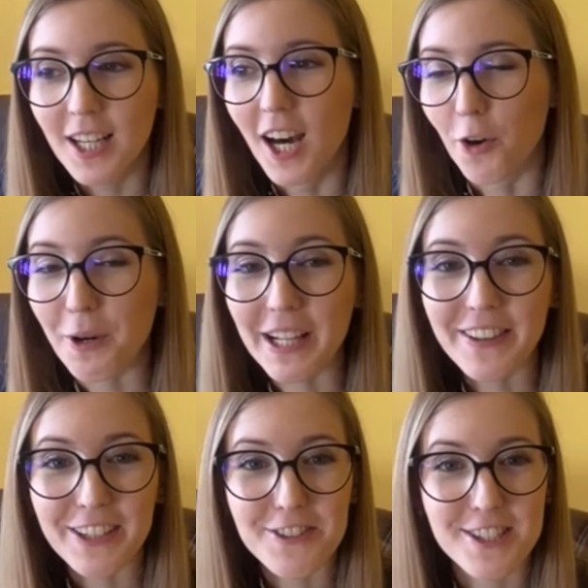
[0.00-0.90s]
Well,
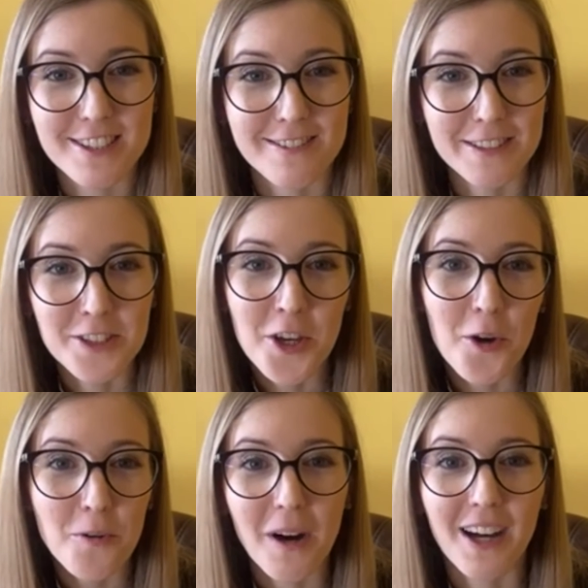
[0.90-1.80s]
there is
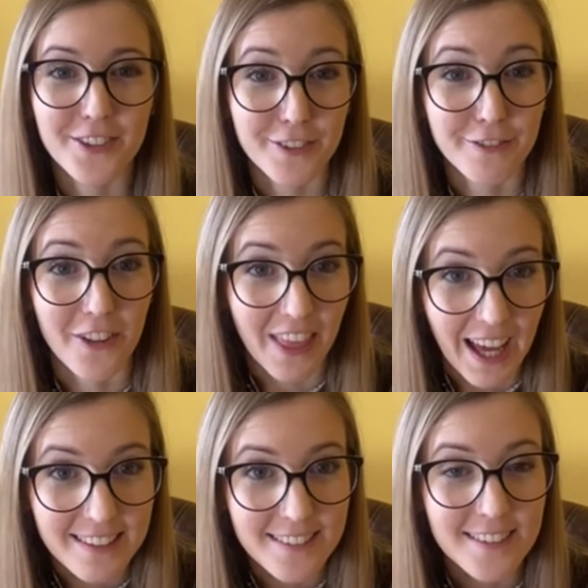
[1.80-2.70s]
no answer for that,